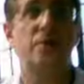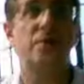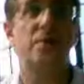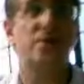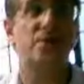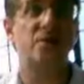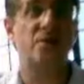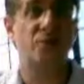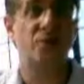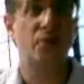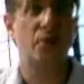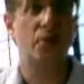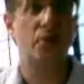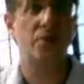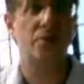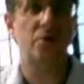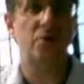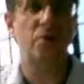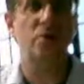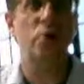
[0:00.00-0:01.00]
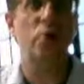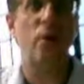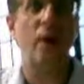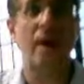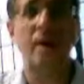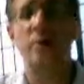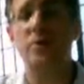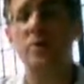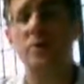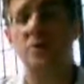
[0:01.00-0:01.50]
to support you
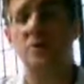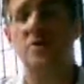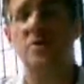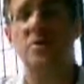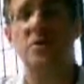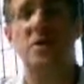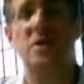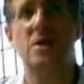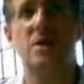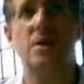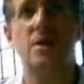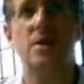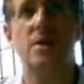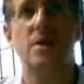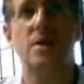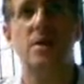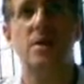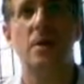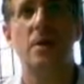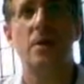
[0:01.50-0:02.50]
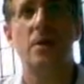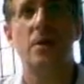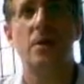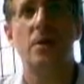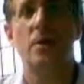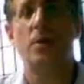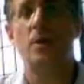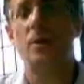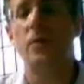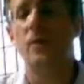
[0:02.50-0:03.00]
while you continue
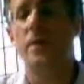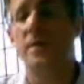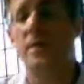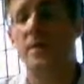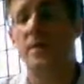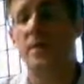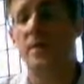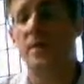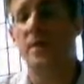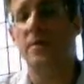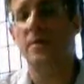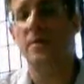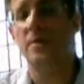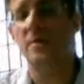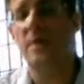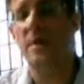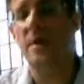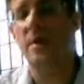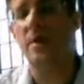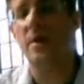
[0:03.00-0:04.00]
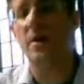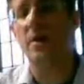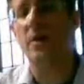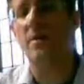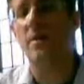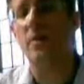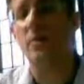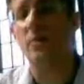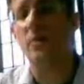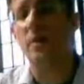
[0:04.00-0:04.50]
with the notes that
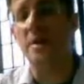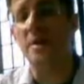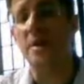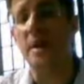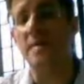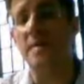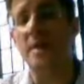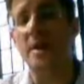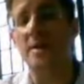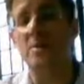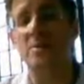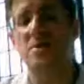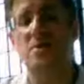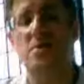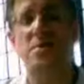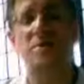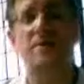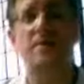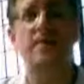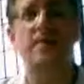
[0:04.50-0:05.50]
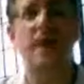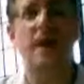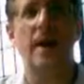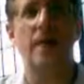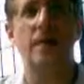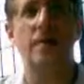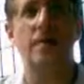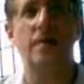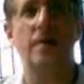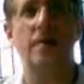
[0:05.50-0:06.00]
are written on page 65,
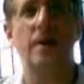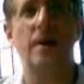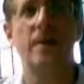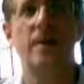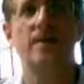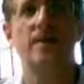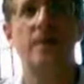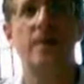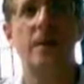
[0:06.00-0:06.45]
okay?